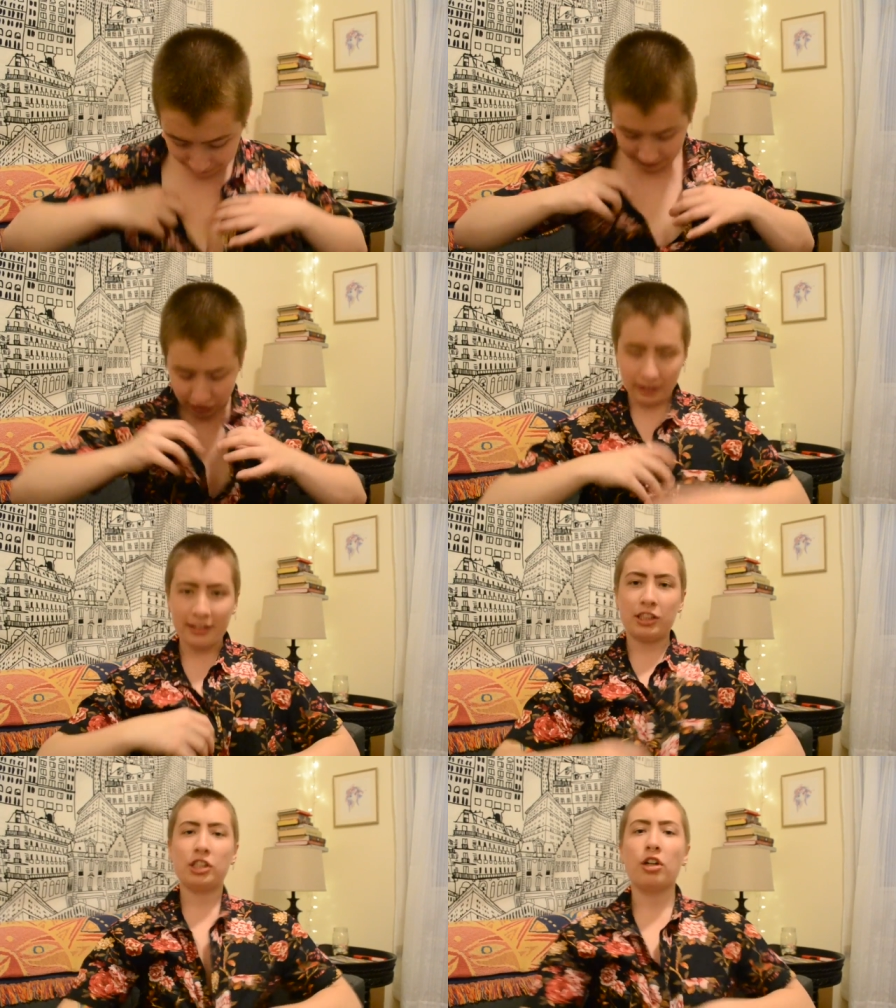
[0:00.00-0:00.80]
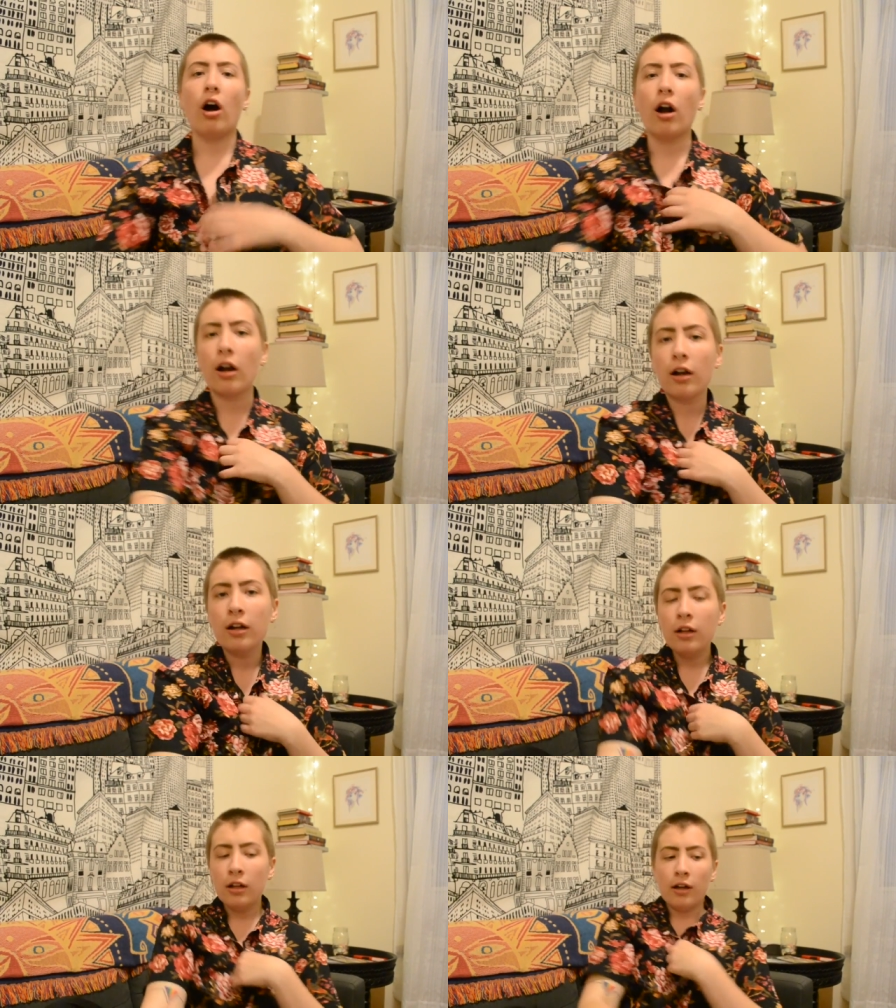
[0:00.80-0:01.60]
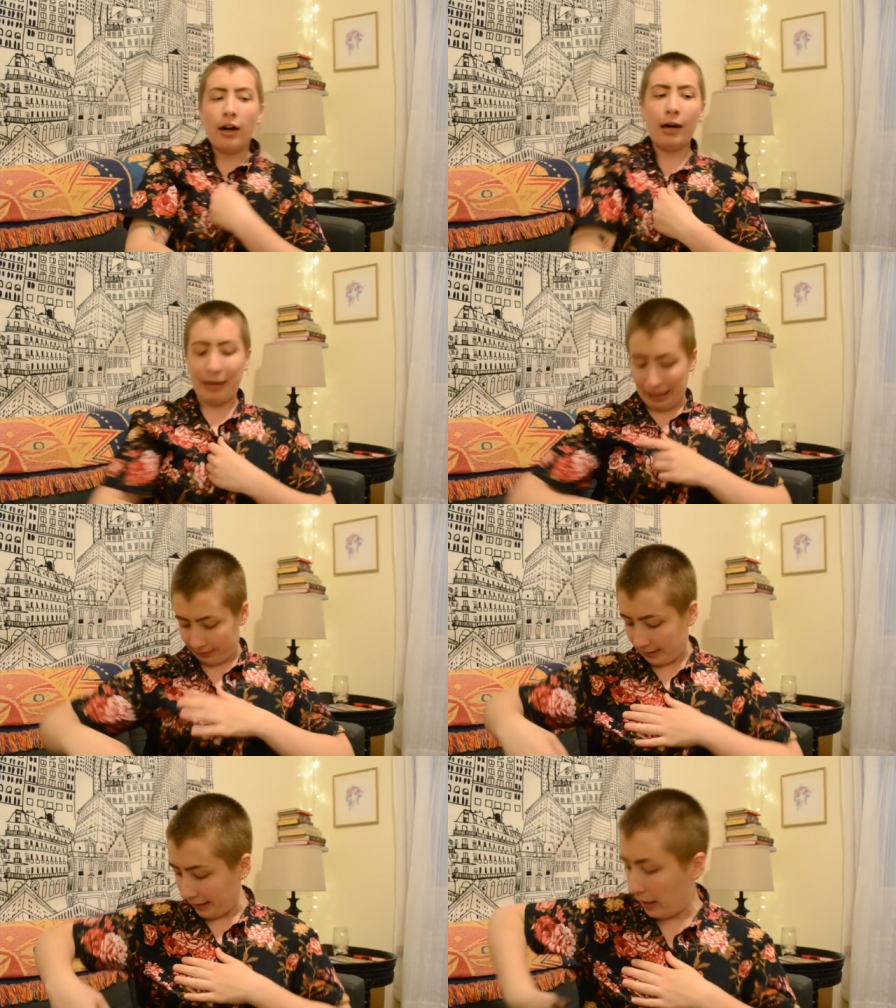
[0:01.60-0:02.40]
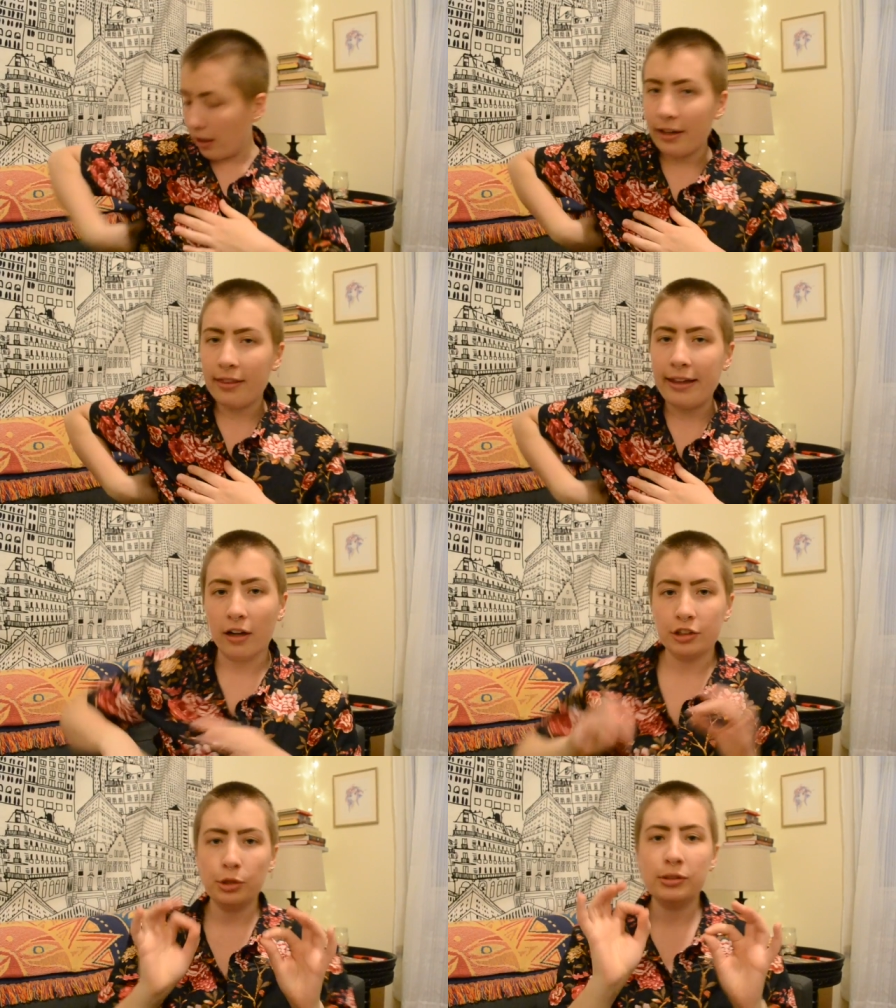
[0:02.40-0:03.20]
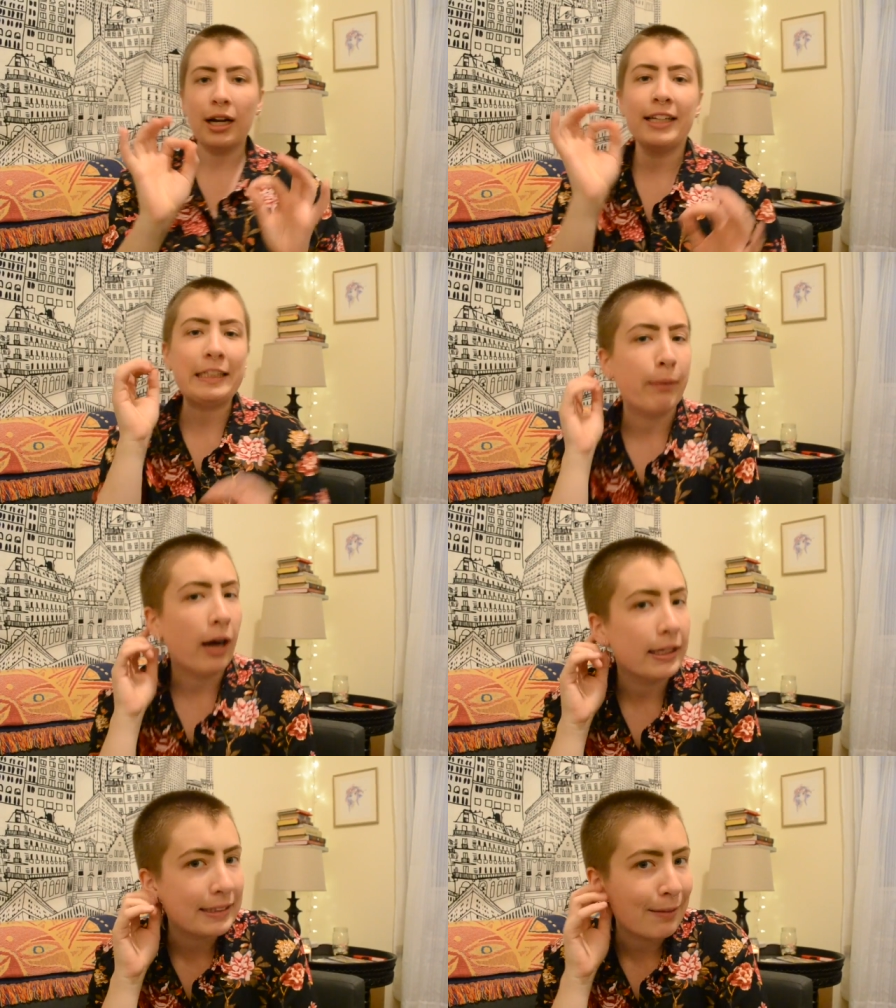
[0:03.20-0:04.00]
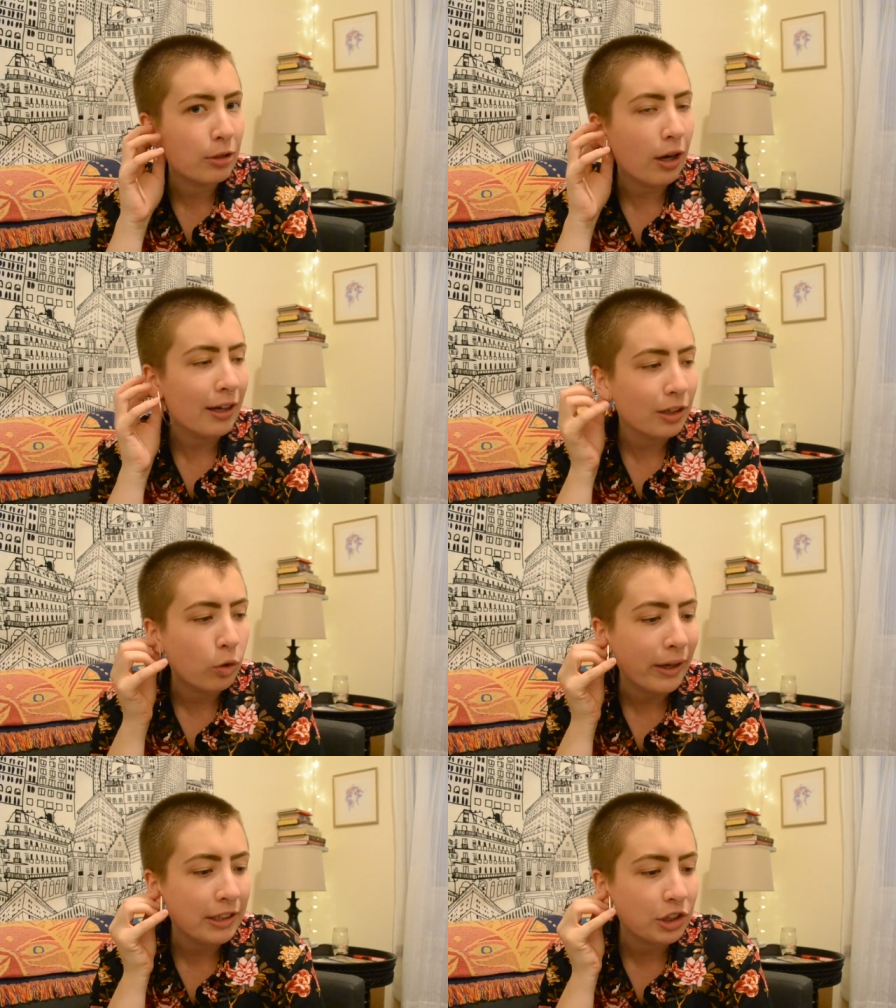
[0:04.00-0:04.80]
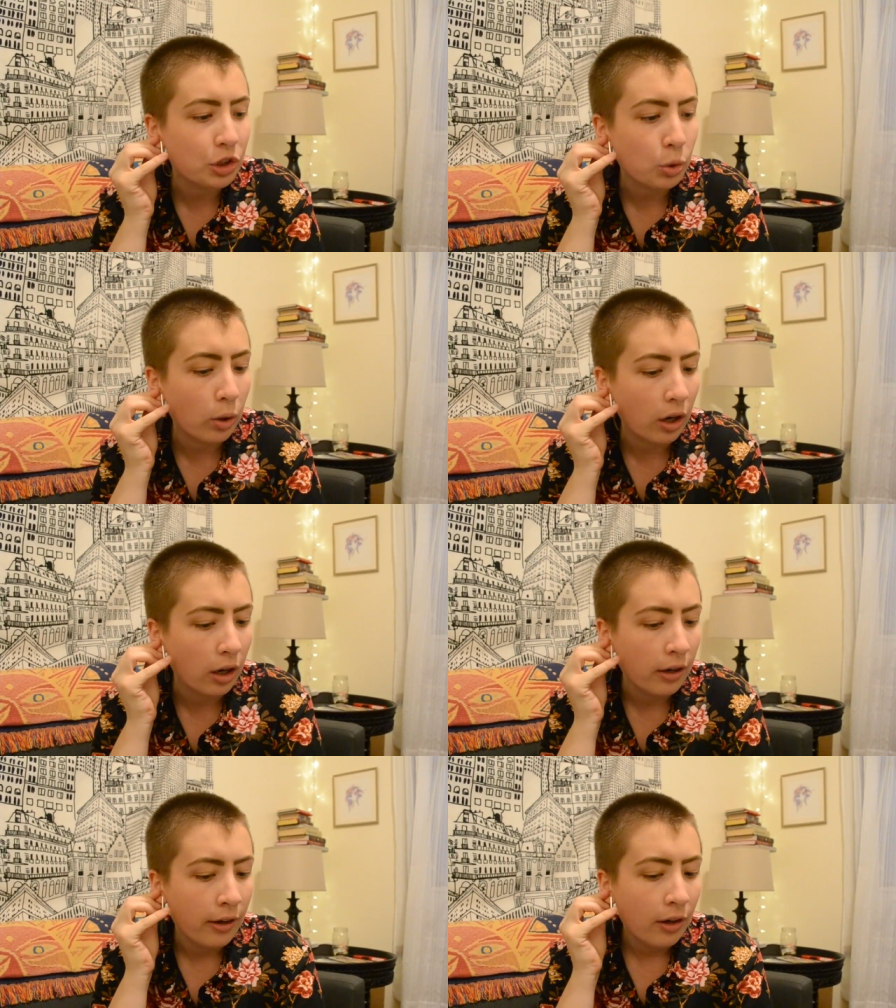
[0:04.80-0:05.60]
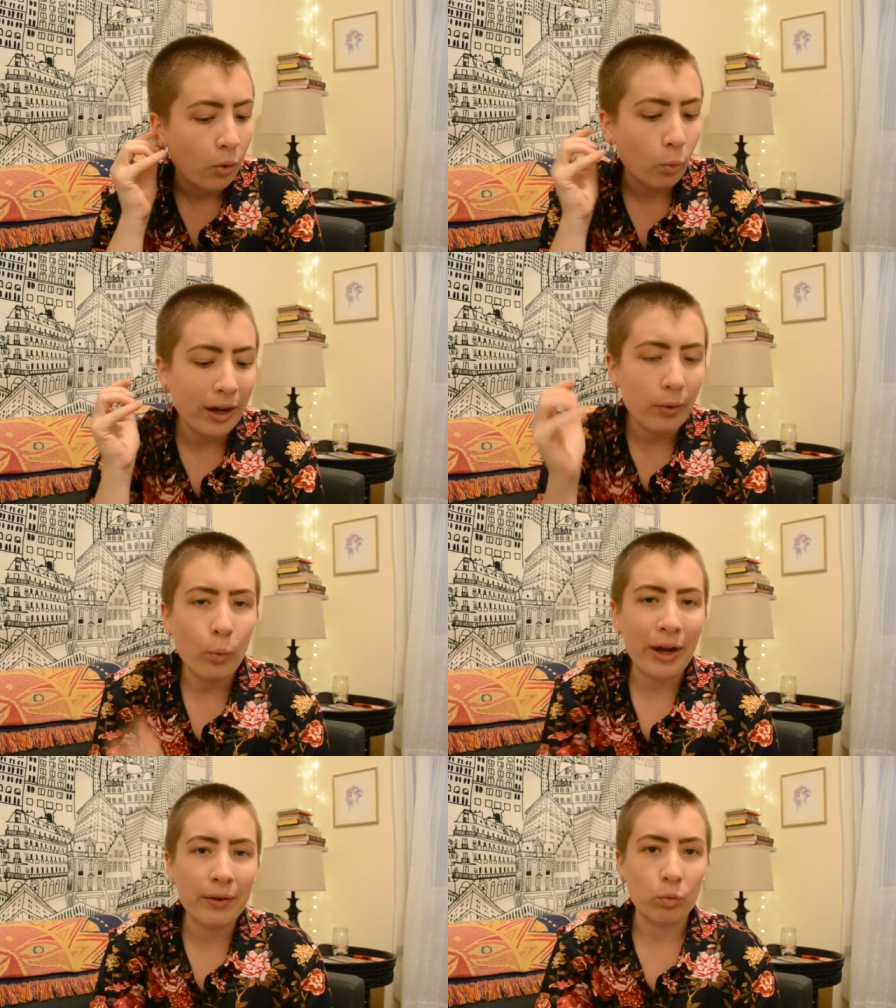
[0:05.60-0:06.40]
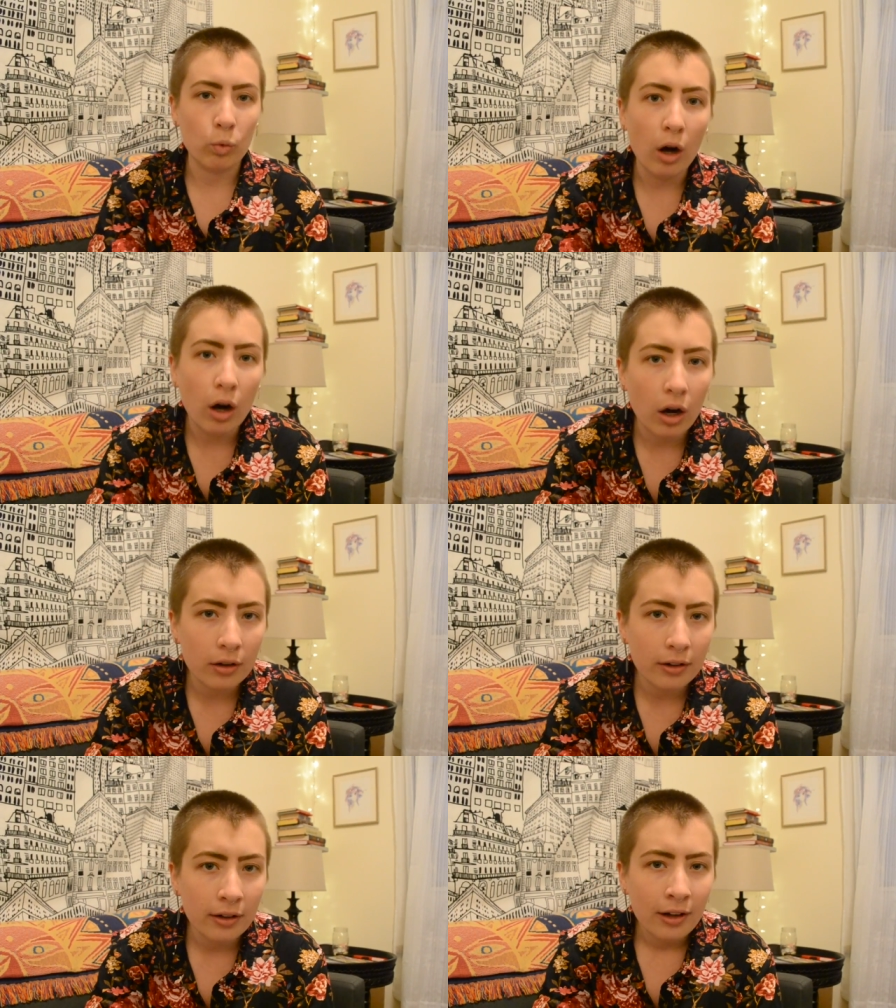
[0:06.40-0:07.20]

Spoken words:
like it's starting to scar. I have it there and there, 2 tiny spots, and I'm not quite sure what went wrong